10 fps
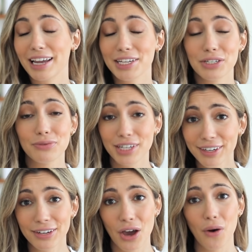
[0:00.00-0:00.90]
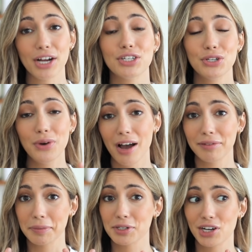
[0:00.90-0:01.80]
in case you didn't know, I do have
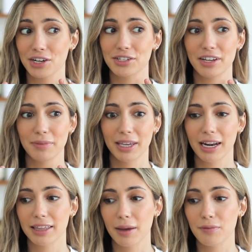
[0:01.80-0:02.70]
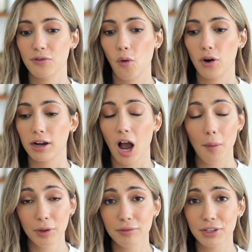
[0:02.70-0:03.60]
lip injections. I've been getting them for a
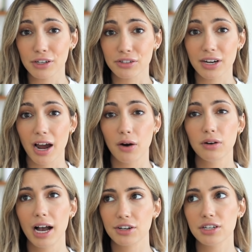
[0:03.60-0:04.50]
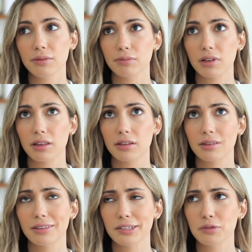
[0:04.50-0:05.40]
couple of years now. Actually,
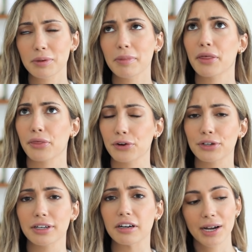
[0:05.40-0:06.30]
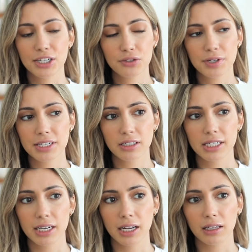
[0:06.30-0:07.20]
this would be my third year. I just recently
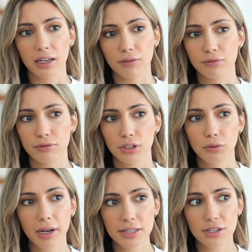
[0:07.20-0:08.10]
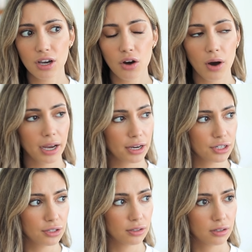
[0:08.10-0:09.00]
did it like a few months ago. I
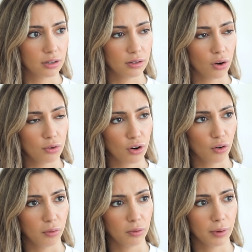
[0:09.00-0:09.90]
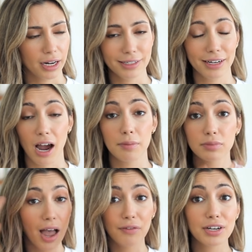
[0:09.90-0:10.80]
actually don't know when I did it.
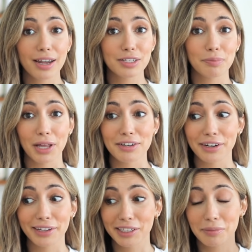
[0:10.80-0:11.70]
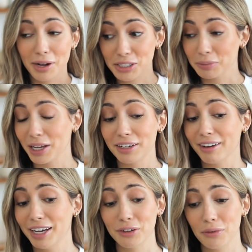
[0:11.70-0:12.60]
I'm, every day is blended, like the months are
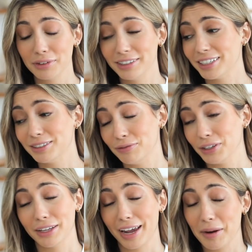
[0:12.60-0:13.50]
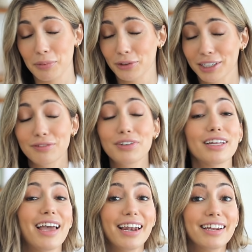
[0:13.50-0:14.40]
blending. I don't, doesn't feel like April, doesn't feel
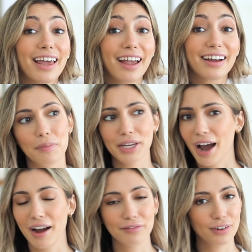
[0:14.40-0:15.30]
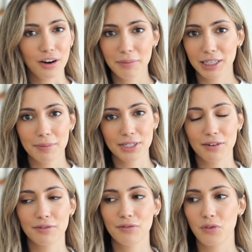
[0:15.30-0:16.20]
like any day. But yeah, I've gotten my lips
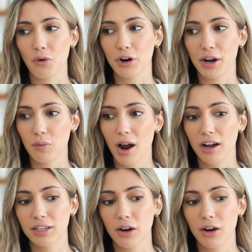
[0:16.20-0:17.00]
done for a while